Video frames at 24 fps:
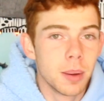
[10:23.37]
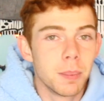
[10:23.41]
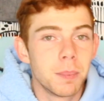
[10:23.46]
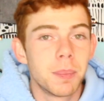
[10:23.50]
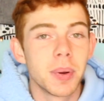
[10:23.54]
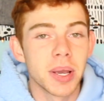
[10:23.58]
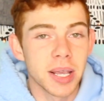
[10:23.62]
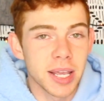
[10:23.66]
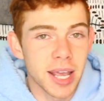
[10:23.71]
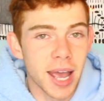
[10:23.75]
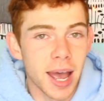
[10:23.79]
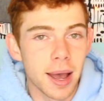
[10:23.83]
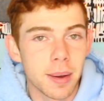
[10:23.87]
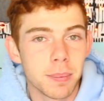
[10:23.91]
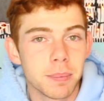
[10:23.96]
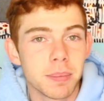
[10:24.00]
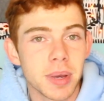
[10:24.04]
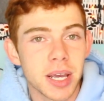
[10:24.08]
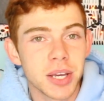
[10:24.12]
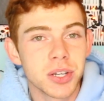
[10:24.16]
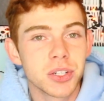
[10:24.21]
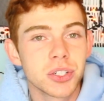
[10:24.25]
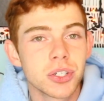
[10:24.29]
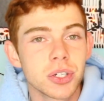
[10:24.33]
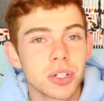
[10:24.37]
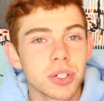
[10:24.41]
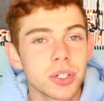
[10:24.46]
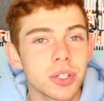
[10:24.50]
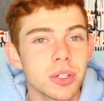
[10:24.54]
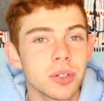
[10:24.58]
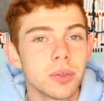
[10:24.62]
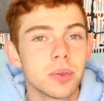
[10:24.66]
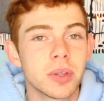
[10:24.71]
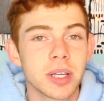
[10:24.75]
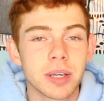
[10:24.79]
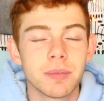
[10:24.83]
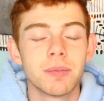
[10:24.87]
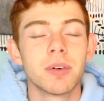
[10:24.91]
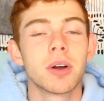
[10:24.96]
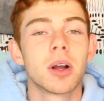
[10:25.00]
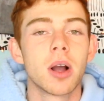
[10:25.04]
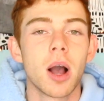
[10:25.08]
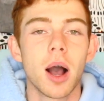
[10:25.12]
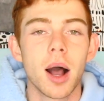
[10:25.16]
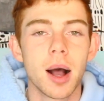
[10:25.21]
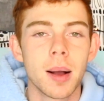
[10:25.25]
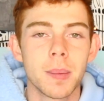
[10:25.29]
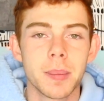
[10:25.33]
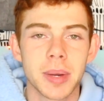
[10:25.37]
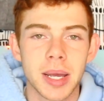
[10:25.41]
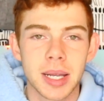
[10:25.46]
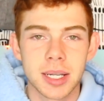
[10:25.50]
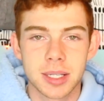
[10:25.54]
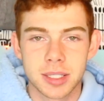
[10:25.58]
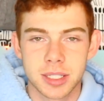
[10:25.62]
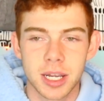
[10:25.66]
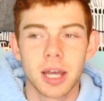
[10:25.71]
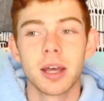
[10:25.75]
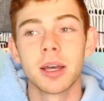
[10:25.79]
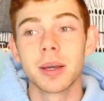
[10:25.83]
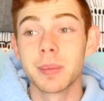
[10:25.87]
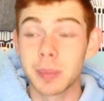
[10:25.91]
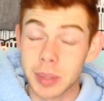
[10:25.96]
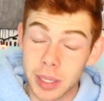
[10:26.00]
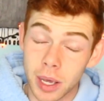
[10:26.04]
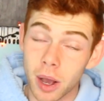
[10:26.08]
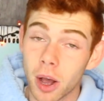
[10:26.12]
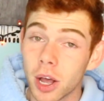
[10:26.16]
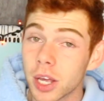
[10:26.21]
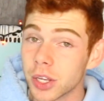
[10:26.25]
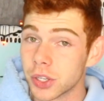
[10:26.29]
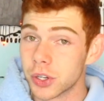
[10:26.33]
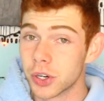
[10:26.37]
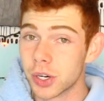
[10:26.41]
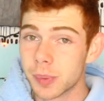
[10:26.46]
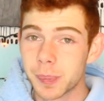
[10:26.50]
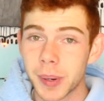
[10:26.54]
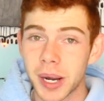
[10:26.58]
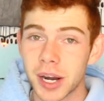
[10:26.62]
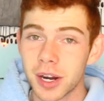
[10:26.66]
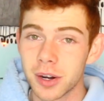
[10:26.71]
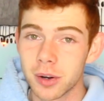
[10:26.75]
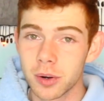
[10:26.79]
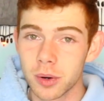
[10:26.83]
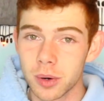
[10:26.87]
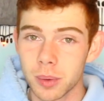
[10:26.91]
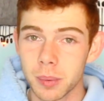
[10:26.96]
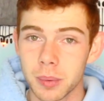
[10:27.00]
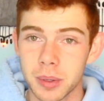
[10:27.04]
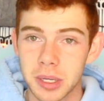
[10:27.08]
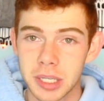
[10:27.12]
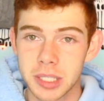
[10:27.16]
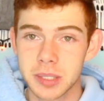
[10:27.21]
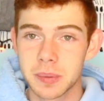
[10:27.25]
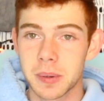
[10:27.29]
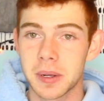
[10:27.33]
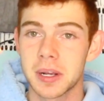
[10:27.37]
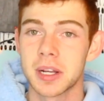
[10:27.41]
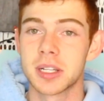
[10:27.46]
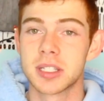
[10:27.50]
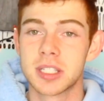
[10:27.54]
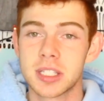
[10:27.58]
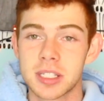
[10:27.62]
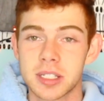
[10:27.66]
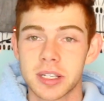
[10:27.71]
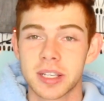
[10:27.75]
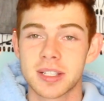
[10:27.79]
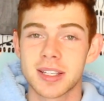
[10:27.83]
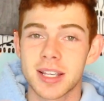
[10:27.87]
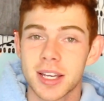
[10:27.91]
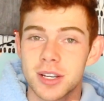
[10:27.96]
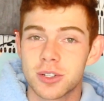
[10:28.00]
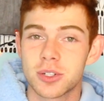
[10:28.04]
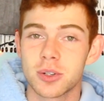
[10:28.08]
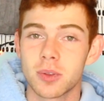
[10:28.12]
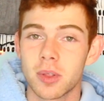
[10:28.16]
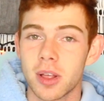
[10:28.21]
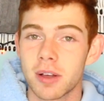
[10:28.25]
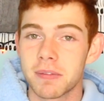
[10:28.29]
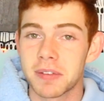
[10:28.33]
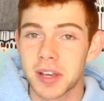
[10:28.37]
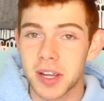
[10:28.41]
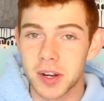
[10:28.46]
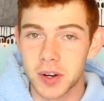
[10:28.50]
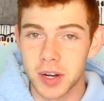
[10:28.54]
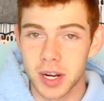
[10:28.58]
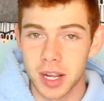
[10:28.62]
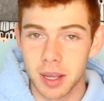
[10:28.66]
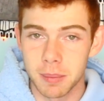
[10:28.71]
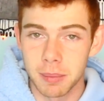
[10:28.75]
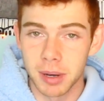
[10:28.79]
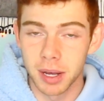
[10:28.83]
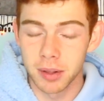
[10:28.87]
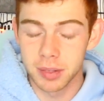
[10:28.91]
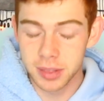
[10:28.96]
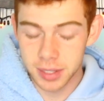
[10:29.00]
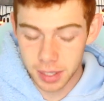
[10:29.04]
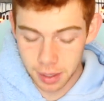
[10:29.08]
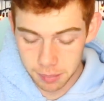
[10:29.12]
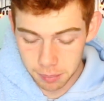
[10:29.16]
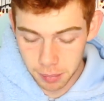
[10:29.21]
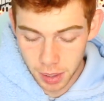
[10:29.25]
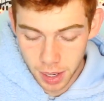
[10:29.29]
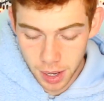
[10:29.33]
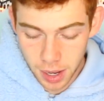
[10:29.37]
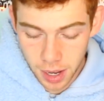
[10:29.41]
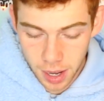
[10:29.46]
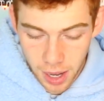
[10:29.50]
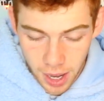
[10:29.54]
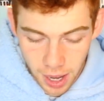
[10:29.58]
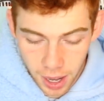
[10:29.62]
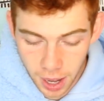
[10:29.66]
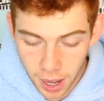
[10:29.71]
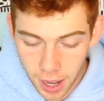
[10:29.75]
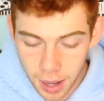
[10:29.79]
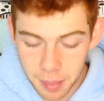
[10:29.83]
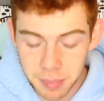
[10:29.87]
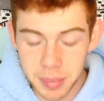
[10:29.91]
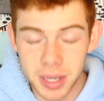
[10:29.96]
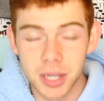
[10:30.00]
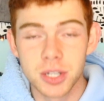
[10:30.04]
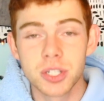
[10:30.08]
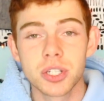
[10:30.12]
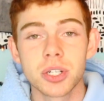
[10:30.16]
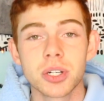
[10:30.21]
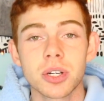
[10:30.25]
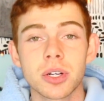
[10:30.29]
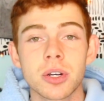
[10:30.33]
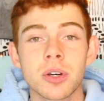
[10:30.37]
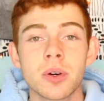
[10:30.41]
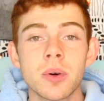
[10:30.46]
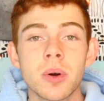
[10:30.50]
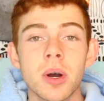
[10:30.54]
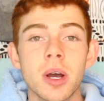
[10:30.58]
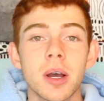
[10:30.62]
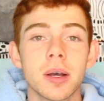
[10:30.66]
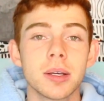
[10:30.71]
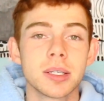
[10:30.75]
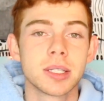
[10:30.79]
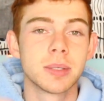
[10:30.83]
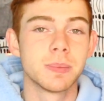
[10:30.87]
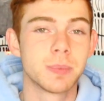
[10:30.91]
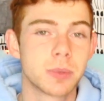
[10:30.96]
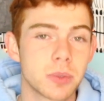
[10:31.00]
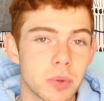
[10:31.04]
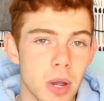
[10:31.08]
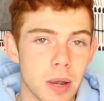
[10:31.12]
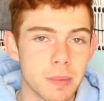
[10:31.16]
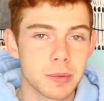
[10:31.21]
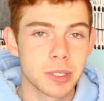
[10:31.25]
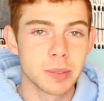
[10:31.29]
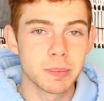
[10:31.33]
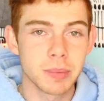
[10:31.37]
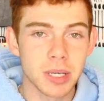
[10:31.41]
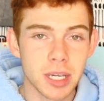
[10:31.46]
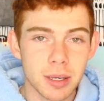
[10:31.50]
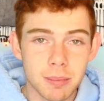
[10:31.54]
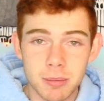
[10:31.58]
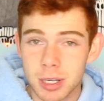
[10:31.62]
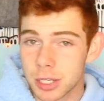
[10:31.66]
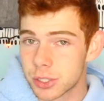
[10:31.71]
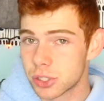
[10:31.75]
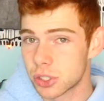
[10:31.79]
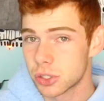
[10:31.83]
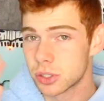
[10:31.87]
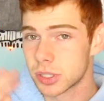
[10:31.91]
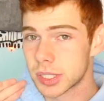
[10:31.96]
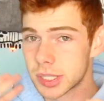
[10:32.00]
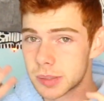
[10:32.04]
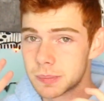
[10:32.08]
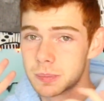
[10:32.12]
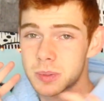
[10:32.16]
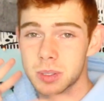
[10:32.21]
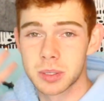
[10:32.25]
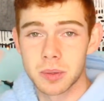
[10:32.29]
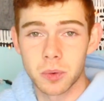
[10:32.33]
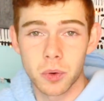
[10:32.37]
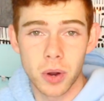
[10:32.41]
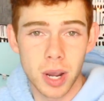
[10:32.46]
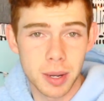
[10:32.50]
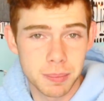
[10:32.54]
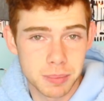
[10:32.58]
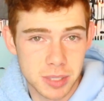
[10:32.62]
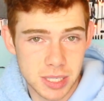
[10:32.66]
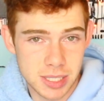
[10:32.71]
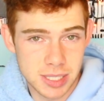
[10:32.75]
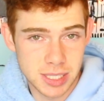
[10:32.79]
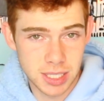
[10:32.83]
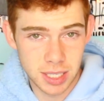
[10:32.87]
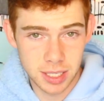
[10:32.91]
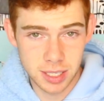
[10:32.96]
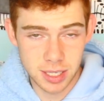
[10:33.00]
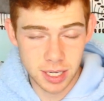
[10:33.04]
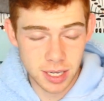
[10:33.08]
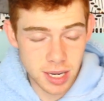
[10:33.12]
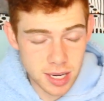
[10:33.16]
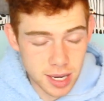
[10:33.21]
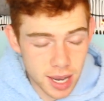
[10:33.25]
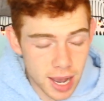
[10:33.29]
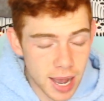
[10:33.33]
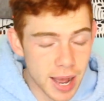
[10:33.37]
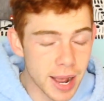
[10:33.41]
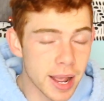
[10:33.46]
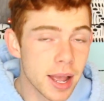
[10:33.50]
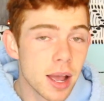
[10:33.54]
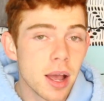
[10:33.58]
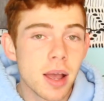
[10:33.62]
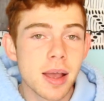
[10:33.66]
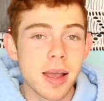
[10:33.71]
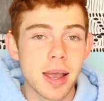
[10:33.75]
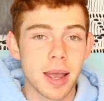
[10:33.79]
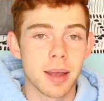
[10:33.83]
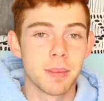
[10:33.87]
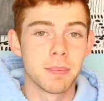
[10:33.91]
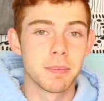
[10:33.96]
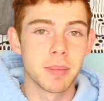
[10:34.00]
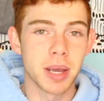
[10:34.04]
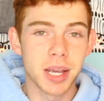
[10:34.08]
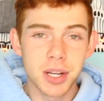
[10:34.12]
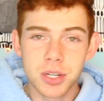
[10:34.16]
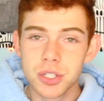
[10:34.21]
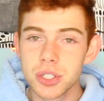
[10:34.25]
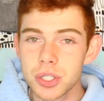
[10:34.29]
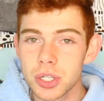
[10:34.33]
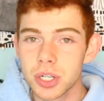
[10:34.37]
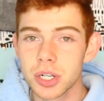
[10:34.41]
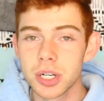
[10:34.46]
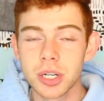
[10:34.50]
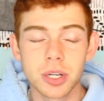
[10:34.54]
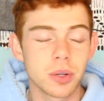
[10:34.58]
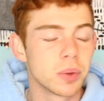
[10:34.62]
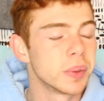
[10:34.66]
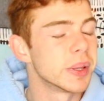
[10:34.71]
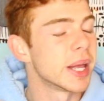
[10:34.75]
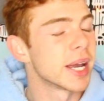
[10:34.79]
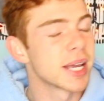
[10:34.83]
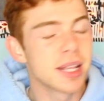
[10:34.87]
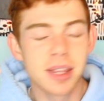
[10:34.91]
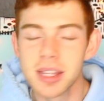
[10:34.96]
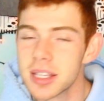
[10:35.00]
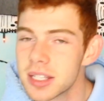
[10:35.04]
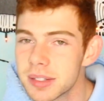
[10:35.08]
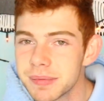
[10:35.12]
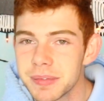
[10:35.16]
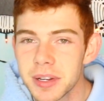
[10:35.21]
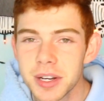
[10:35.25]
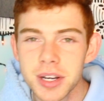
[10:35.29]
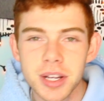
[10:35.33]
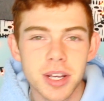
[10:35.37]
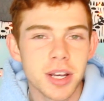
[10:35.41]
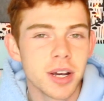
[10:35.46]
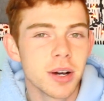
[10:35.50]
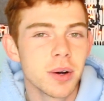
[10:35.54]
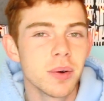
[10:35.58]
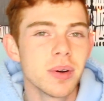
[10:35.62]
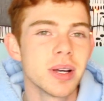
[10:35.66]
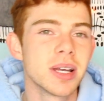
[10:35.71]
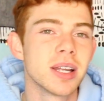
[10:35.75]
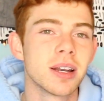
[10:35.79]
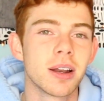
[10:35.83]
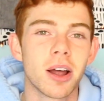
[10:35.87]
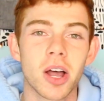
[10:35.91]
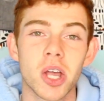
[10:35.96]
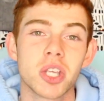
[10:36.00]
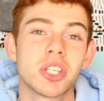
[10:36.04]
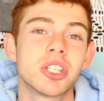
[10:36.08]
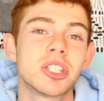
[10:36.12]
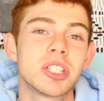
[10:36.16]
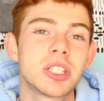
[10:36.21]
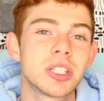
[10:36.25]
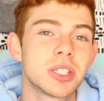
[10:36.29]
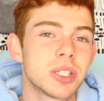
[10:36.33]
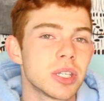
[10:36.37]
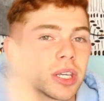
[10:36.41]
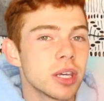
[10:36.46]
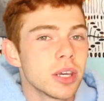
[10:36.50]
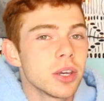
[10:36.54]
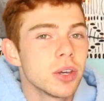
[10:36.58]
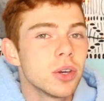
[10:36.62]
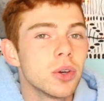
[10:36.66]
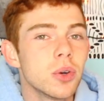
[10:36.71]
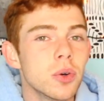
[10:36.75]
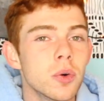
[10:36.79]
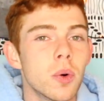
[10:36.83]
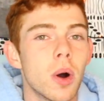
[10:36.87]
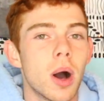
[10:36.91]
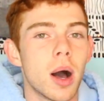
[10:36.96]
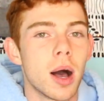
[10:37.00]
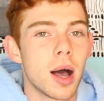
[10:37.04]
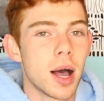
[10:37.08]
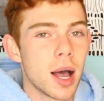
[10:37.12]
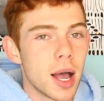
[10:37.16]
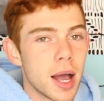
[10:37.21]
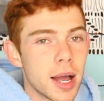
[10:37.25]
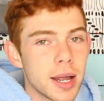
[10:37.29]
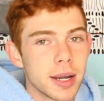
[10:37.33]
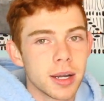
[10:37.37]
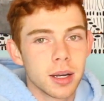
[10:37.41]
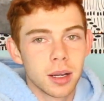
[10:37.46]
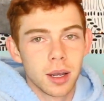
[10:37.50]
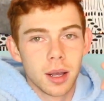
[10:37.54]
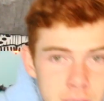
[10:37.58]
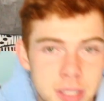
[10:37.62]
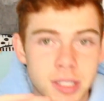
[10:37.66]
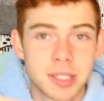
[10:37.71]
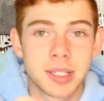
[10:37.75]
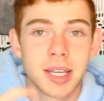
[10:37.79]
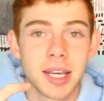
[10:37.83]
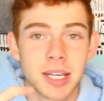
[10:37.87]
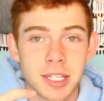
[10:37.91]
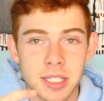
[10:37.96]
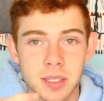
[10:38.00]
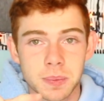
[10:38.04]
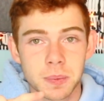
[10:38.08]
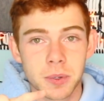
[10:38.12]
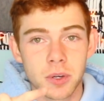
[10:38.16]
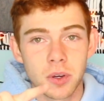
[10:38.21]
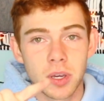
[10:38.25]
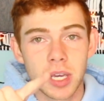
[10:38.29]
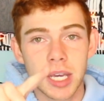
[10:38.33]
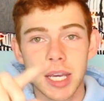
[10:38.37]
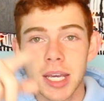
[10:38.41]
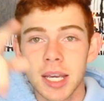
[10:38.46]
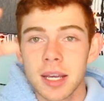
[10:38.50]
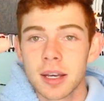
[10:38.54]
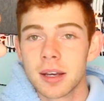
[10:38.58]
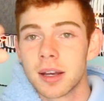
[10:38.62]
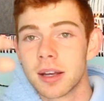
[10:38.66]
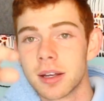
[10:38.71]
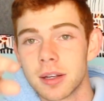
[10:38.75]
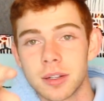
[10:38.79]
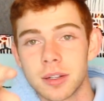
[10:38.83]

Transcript: But yeah, make sure you leave a comment telling me all your paranormal experiences, because I do love hearing about them. Make sure you subscribe to me, make sure you subscribe to Sydney Guy, and make sure you like this video, and I'll see you on Stay Spooky,